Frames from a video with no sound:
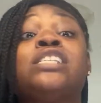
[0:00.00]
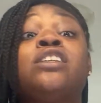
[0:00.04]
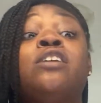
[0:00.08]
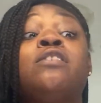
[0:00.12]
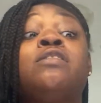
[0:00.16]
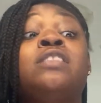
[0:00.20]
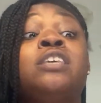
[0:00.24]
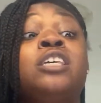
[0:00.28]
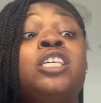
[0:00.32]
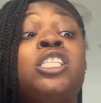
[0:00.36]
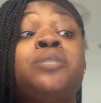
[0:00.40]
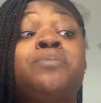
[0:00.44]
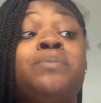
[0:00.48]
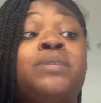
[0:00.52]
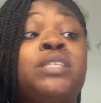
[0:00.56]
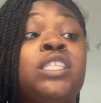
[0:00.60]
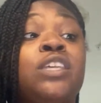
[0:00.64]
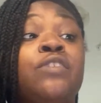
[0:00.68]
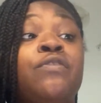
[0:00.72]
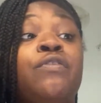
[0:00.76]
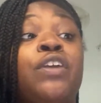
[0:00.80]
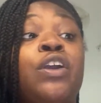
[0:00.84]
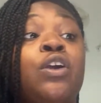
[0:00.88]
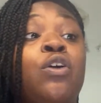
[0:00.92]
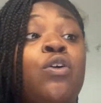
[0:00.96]
So this
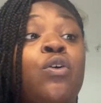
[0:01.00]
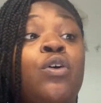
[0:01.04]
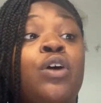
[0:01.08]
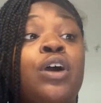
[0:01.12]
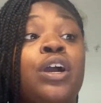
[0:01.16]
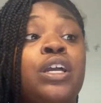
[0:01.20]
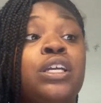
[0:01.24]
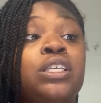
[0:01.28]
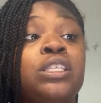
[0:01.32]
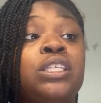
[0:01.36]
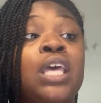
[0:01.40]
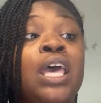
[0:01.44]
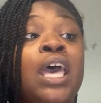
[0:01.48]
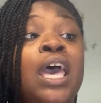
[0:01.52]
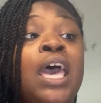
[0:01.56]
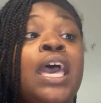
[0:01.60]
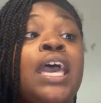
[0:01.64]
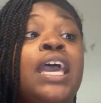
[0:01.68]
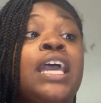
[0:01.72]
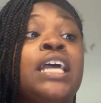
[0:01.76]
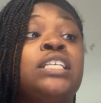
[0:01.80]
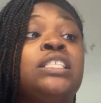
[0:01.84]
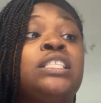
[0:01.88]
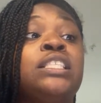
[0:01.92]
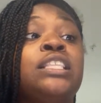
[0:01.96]
specific course
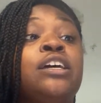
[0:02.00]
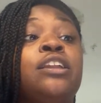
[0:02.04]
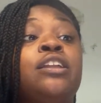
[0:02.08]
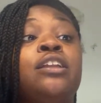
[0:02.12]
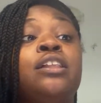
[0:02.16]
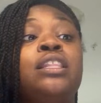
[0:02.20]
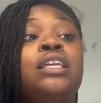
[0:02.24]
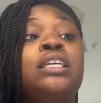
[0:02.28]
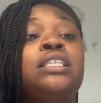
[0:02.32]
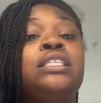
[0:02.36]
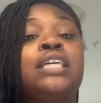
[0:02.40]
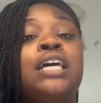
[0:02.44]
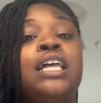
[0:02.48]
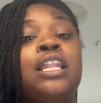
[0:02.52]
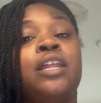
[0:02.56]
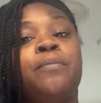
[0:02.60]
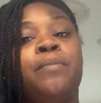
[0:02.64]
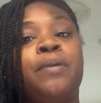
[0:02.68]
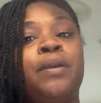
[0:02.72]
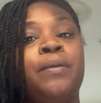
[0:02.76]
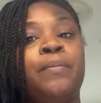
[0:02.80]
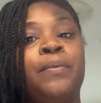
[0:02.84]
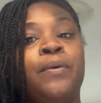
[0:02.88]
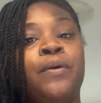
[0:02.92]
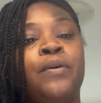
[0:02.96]
is literally telling
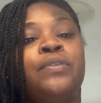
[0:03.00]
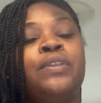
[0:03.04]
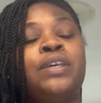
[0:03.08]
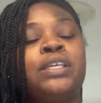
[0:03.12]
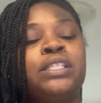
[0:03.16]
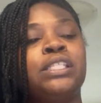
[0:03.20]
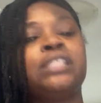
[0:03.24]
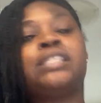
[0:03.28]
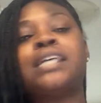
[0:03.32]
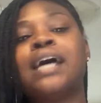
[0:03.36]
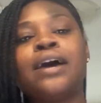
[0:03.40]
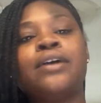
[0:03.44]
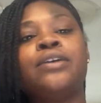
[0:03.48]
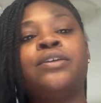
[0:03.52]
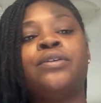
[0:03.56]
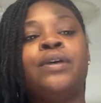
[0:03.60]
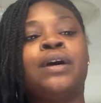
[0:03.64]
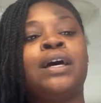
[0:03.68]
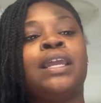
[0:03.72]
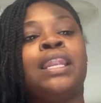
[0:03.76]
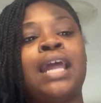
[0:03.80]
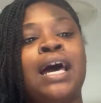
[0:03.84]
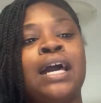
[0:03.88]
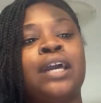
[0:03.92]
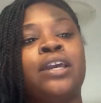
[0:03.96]
people this is how you
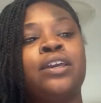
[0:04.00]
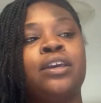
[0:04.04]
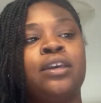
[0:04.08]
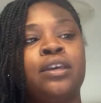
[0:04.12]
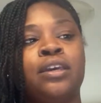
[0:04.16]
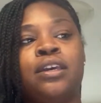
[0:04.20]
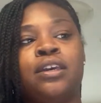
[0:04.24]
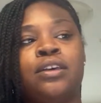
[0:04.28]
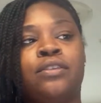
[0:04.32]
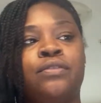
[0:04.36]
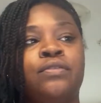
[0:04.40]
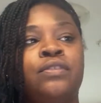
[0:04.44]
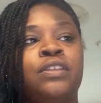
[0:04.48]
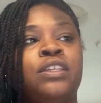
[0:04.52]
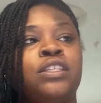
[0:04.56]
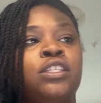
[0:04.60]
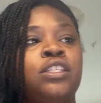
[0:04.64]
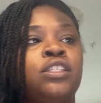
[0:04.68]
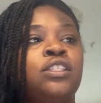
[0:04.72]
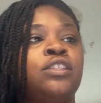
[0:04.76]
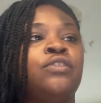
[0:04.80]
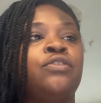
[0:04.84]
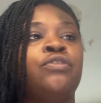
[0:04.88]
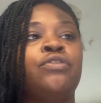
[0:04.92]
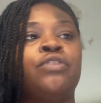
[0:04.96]
unlock your gift. This
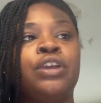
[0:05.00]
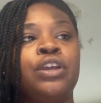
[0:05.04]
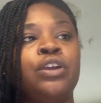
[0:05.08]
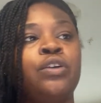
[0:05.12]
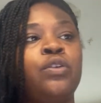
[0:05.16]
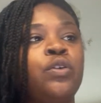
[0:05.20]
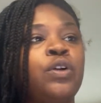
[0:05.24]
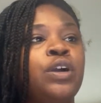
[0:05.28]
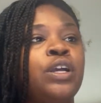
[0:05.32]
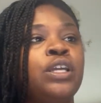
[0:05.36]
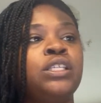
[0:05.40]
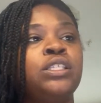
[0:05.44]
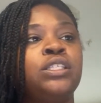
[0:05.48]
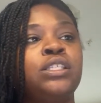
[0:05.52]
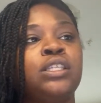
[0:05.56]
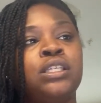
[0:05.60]
is a free course.